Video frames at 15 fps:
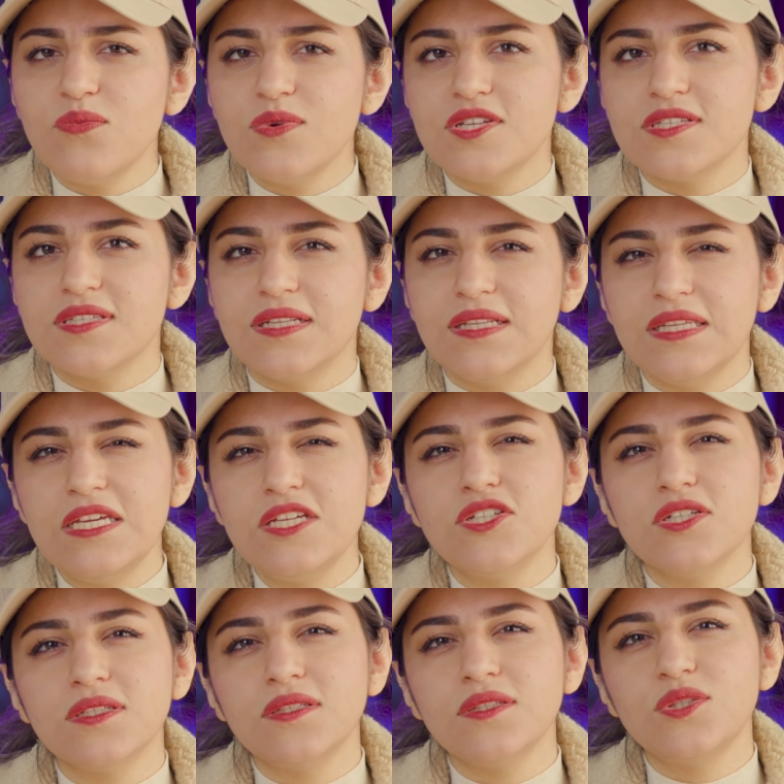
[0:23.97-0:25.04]
which is a
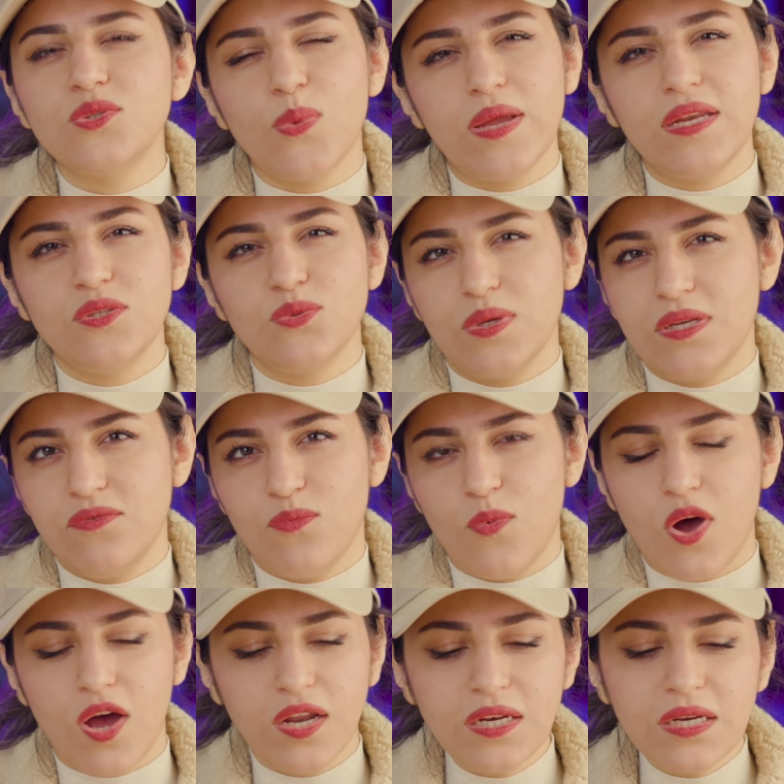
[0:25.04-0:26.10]
Legion
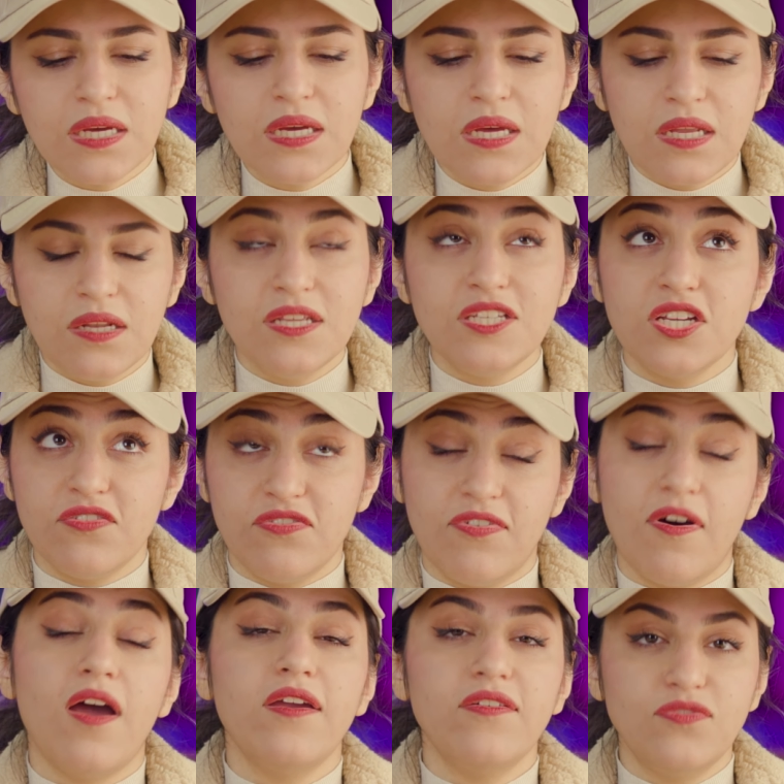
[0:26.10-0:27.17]
2021, Legion
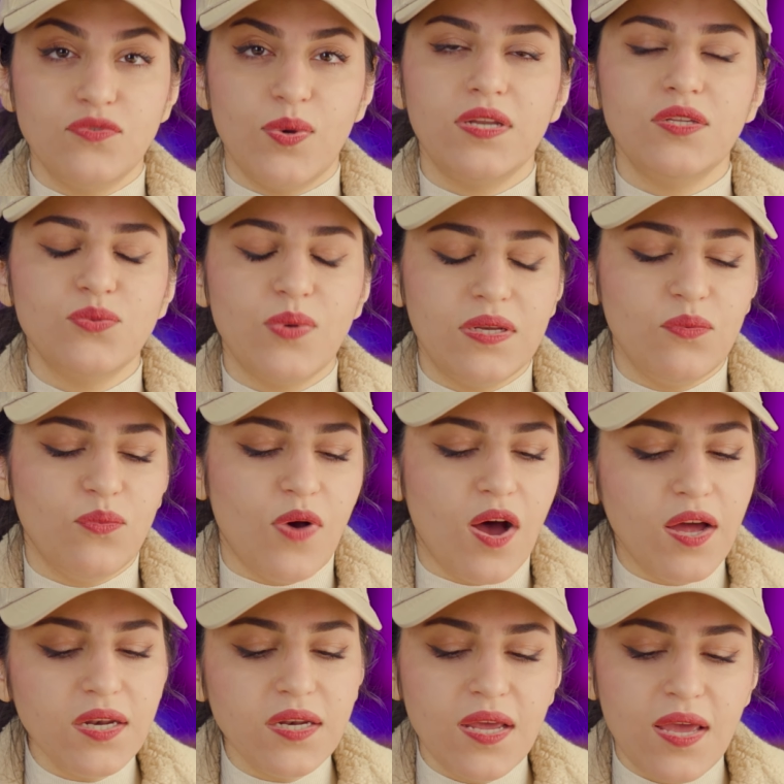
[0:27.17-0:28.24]
5 2021.